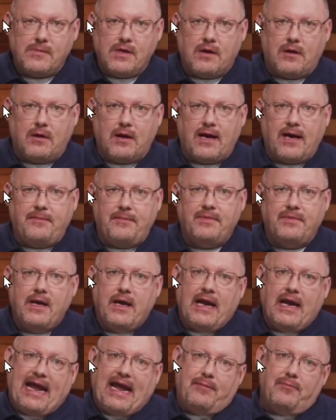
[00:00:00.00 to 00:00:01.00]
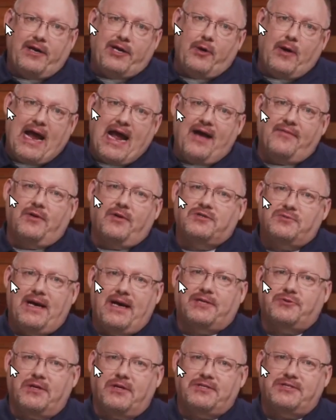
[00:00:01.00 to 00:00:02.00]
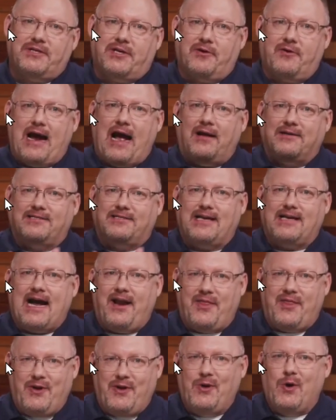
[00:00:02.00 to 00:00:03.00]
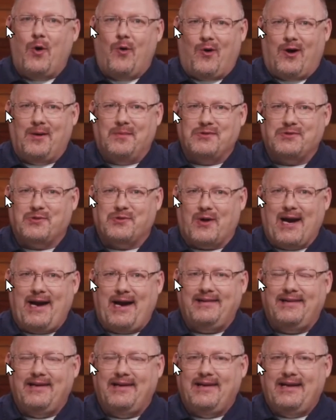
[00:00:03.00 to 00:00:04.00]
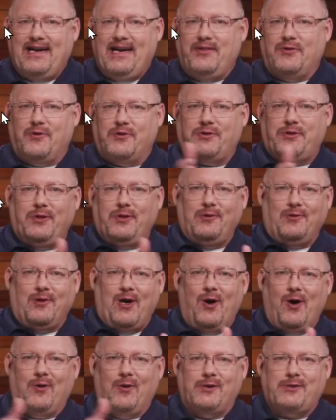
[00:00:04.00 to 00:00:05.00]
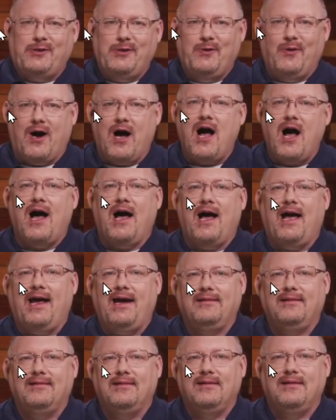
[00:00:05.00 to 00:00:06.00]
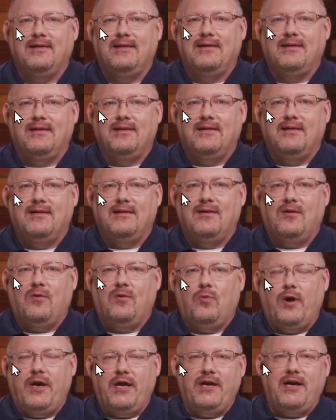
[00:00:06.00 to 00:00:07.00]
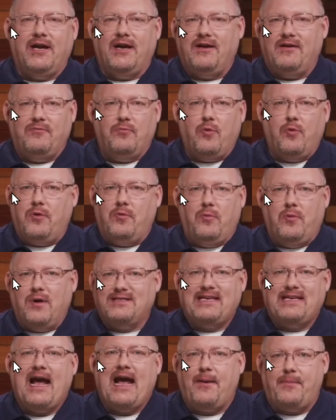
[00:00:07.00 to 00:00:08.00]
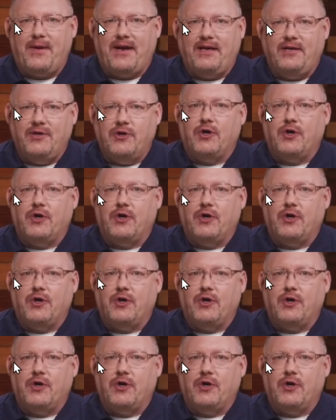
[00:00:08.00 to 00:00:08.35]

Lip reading: All right. And when you have those metrics that are outside of the norms, right, either too low or too high, what's happening?